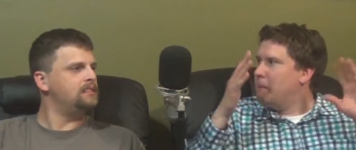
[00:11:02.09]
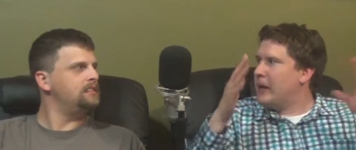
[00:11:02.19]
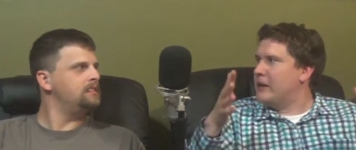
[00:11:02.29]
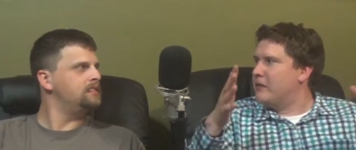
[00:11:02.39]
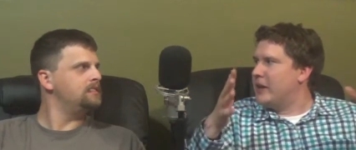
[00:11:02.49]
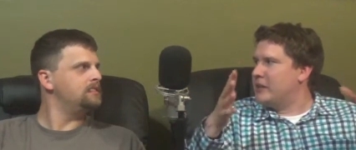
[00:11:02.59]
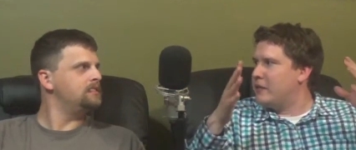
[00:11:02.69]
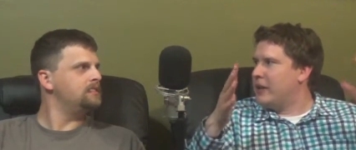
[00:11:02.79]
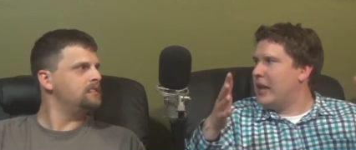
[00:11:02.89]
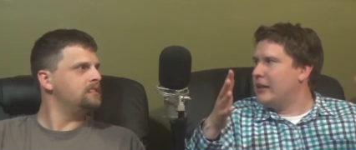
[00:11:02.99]
Speaker 1: main event, the
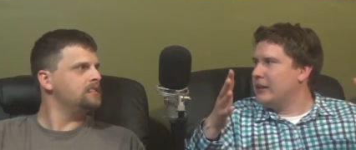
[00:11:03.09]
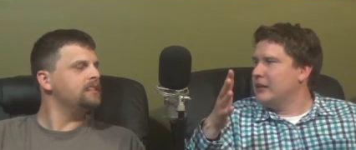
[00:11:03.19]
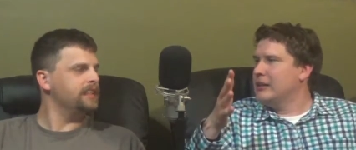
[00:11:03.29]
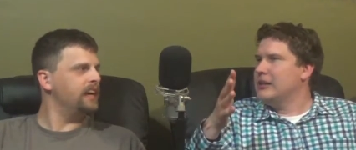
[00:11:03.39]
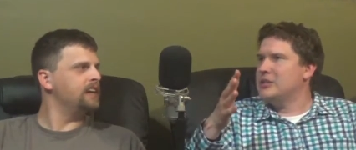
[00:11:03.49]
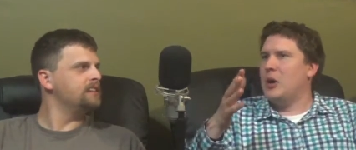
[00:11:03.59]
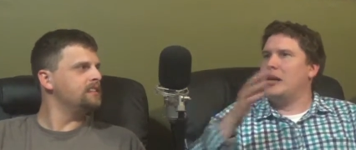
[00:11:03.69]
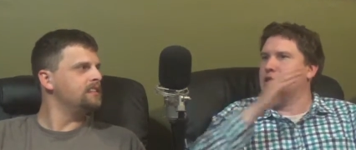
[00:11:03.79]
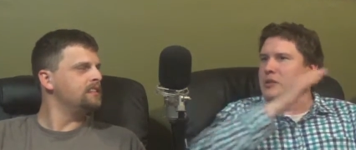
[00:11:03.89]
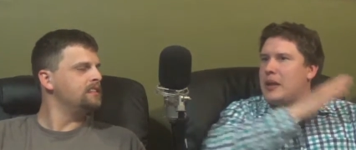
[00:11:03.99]
finale. Yeah. So I
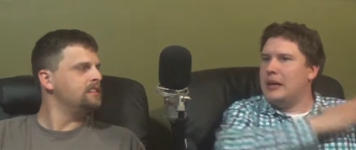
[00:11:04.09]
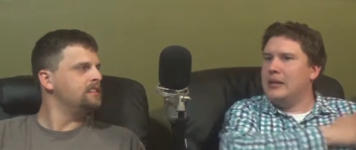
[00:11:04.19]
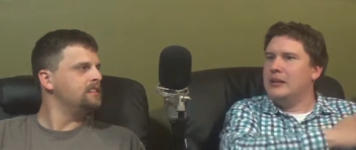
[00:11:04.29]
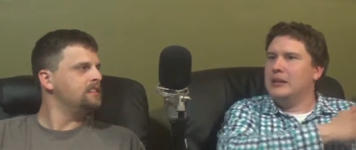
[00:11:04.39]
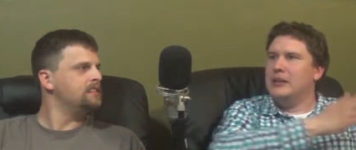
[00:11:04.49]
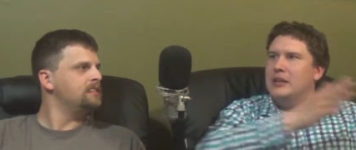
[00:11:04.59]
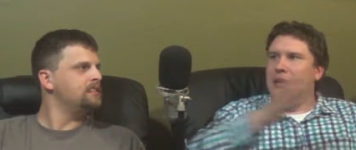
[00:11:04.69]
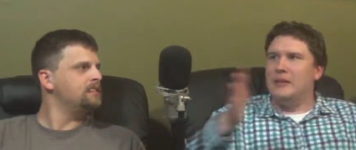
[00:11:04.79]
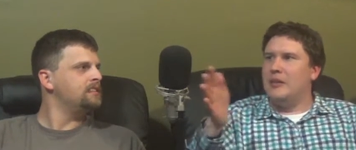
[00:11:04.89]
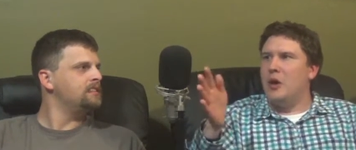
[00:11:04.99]
just thought
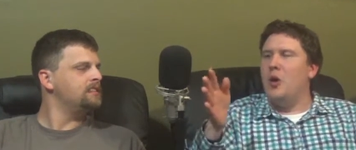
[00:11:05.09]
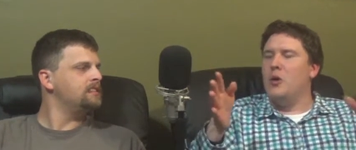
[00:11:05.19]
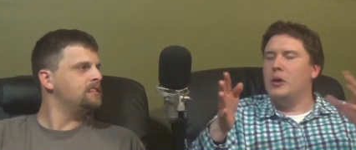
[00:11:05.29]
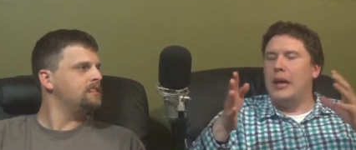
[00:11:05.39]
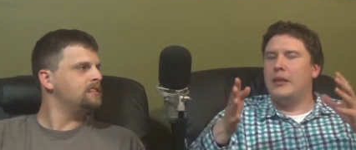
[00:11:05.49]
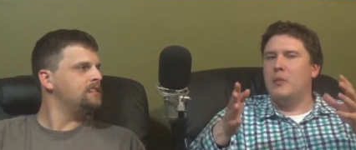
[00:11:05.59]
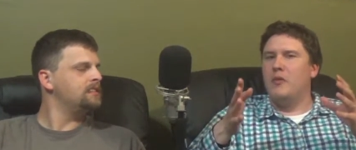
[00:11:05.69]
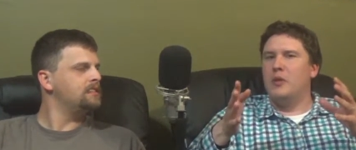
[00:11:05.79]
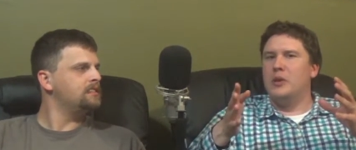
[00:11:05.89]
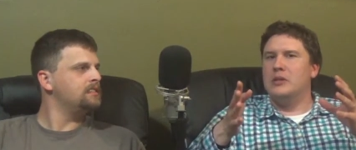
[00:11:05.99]
the whole end of the
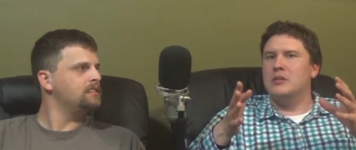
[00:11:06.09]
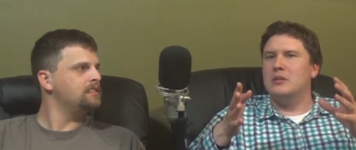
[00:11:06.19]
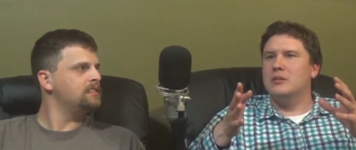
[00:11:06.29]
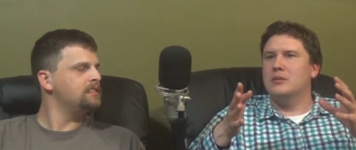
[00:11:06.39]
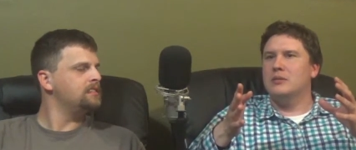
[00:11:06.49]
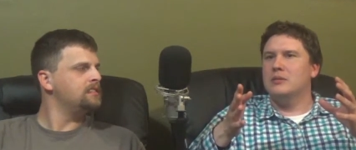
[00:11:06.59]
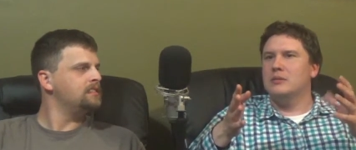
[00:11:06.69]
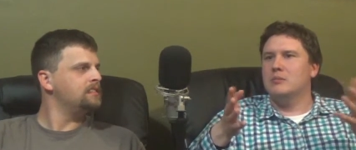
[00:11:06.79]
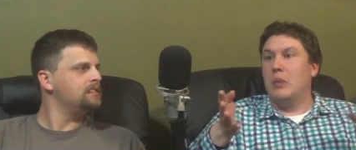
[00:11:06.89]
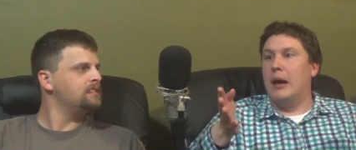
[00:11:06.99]
movie was,
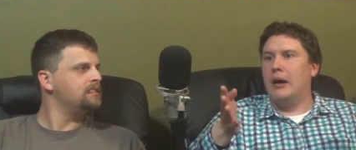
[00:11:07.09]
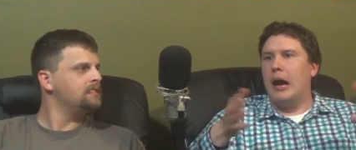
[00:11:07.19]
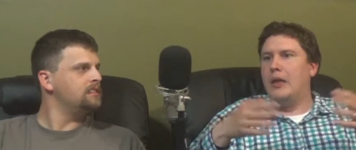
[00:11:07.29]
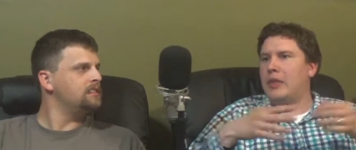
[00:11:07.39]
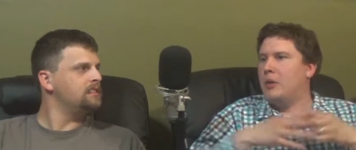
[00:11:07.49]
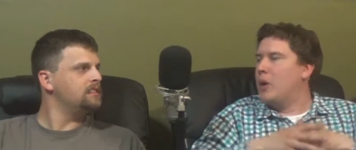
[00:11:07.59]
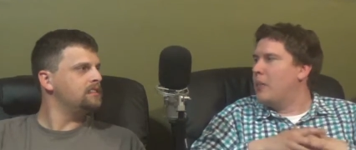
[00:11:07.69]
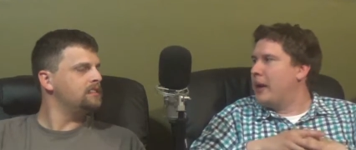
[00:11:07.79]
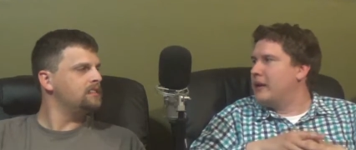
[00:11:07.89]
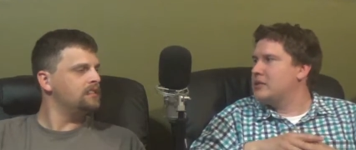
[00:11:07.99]
I think,
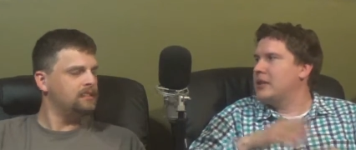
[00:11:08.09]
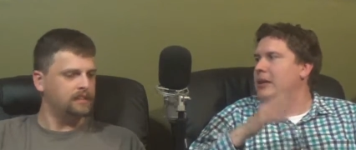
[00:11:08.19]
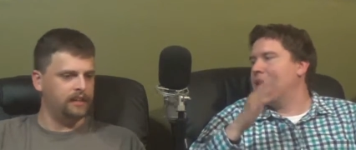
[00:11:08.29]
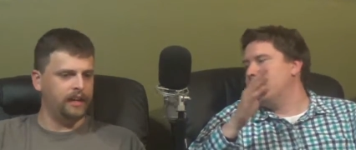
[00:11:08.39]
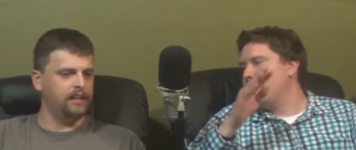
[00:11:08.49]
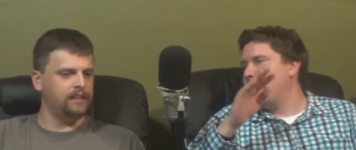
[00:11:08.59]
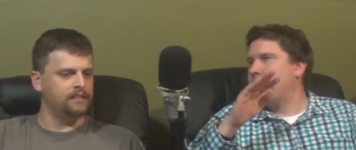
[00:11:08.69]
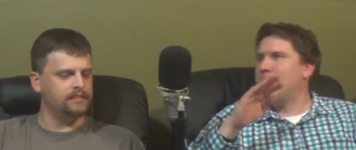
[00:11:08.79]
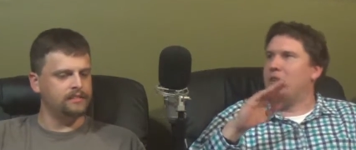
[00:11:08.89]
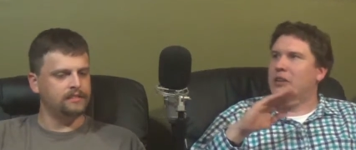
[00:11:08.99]
well-paced. Yeah. The
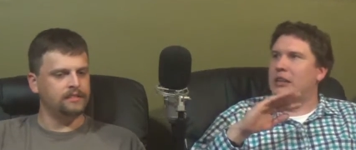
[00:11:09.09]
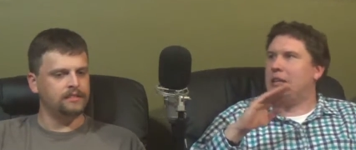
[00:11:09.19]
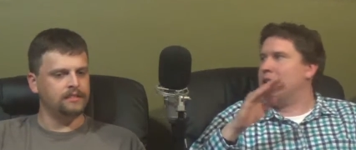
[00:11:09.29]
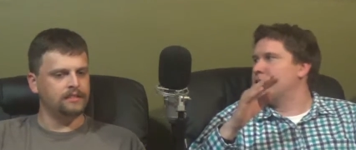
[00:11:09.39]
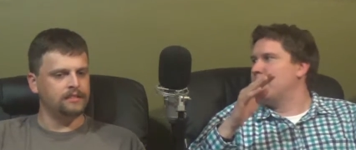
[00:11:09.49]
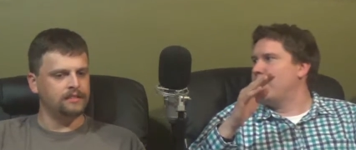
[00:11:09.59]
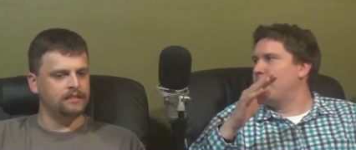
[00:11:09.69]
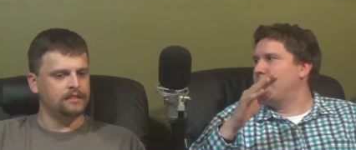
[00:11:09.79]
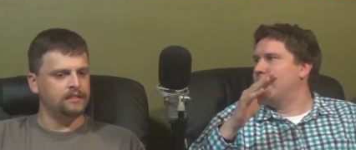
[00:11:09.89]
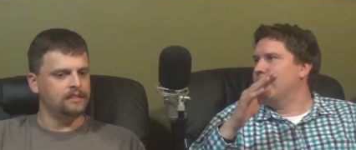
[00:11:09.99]
beginning felt a little slow for
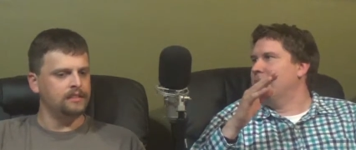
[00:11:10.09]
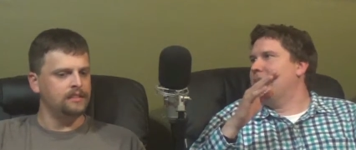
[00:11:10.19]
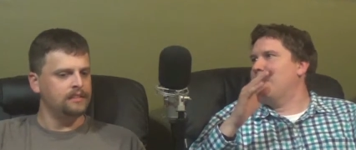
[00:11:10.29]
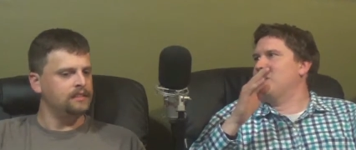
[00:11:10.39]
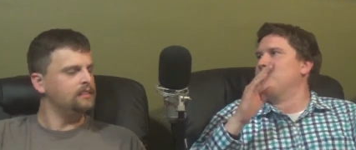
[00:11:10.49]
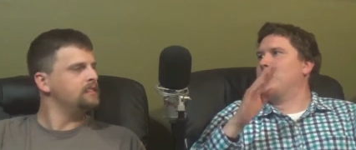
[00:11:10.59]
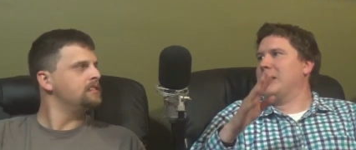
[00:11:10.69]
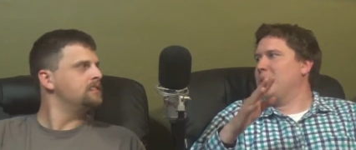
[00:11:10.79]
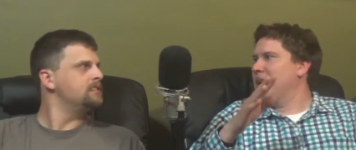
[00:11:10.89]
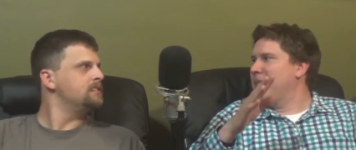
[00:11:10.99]
me. I was
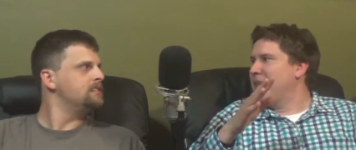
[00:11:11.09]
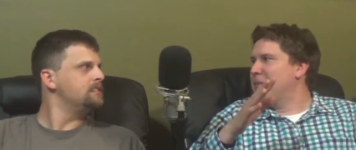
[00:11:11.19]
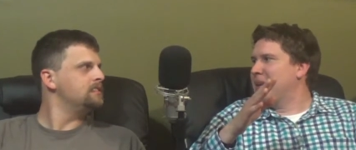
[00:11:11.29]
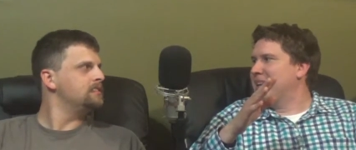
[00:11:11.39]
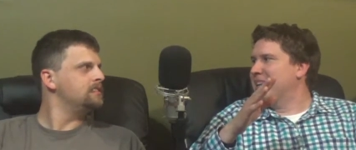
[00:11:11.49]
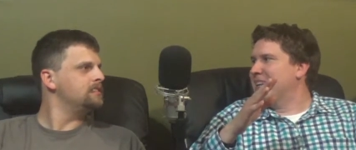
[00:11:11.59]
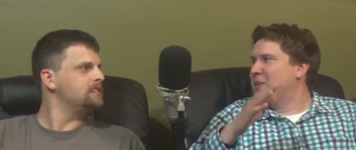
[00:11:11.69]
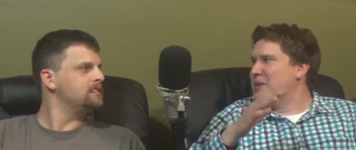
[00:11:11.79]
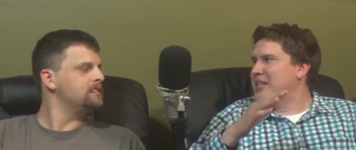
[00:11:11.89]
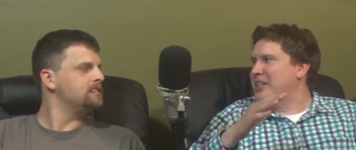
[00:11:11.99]
really worried at the beginning I
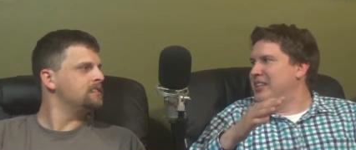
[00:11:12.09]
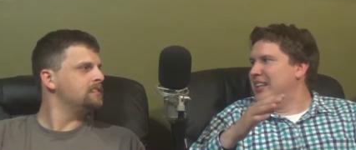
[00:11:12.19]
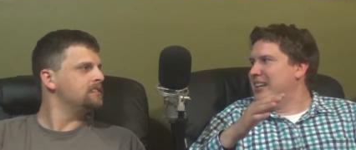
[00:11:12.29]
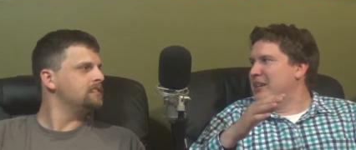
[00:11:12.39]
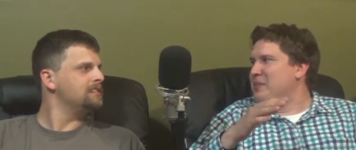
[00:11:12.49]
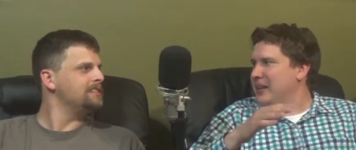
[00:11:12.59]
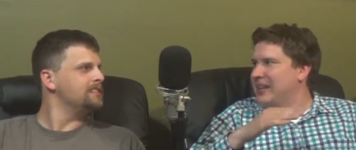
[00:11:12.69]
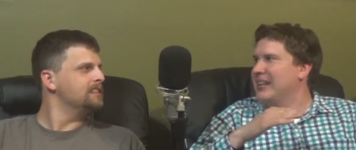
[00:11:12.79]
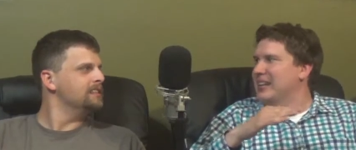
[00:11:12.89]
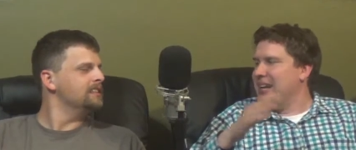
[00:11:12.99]
wasn't going to like it.
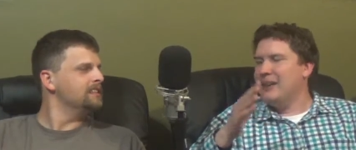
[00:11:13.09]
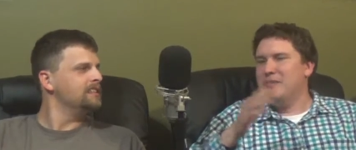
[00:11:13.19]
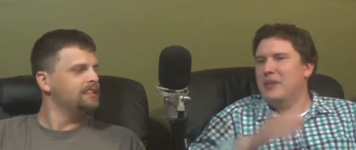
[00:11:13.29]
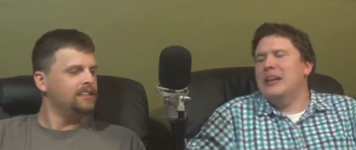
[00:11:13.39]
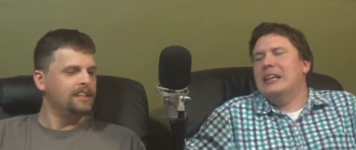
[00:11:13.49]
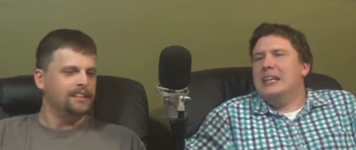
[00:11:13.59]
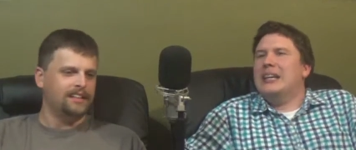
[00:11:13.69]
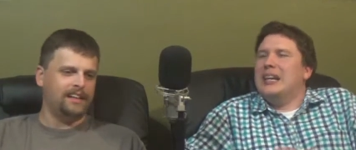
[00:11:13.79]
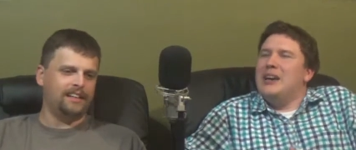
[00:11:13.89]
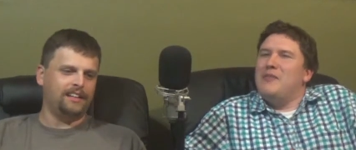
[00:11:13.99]
But, yeah,
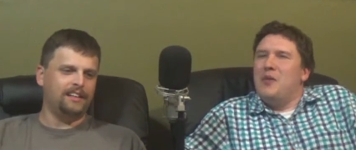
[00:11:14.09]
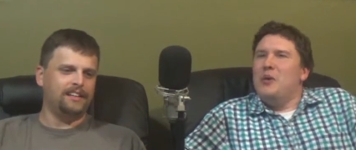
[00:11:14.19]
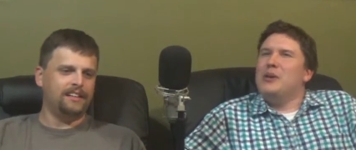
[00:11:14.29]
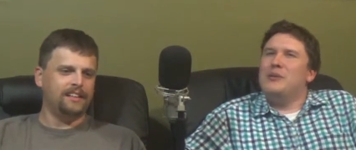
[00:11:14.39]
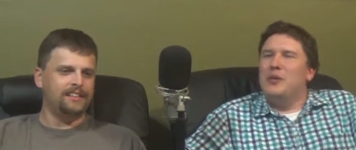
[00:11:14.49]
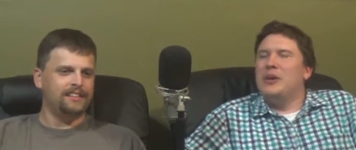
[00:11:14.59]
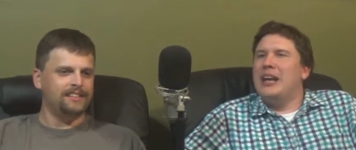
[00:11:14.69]
4, 4.5,